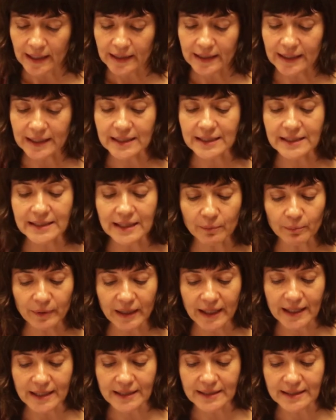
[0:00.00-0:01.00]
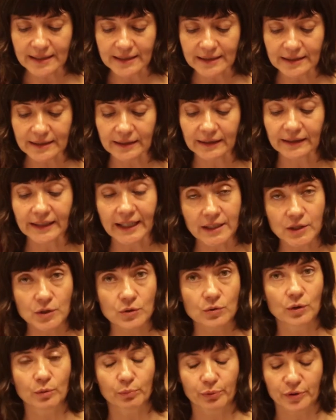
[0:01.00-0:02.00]
that in some cases led
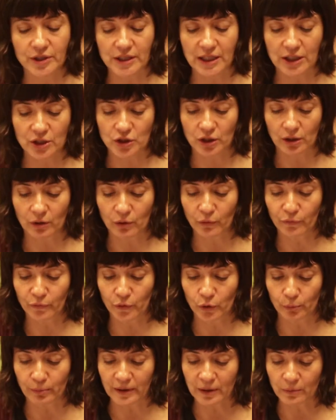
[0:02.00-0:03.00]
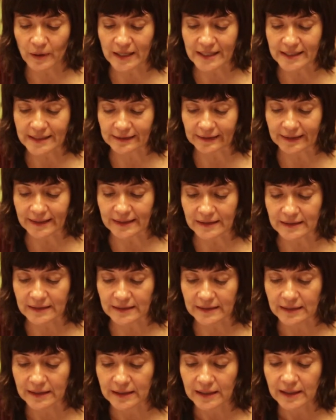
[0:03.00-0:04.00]
to the protection of urban wastelands,
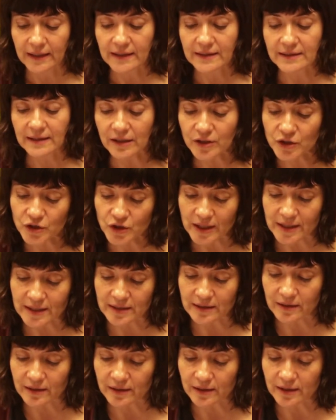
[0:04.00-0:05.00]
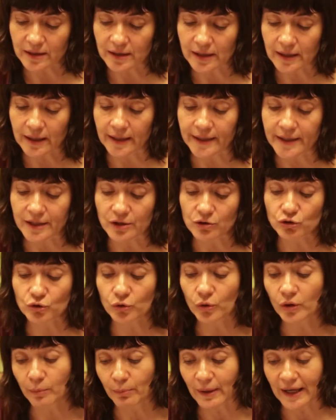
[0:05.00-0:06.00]
such as the
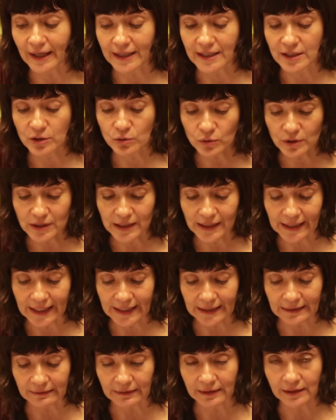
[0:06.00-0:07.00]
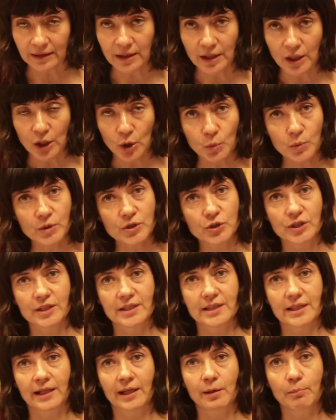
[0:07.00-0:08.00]
Schöneberger Südgelände, which
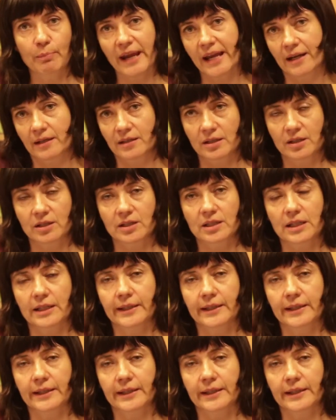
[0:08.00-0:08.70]
is an abandoned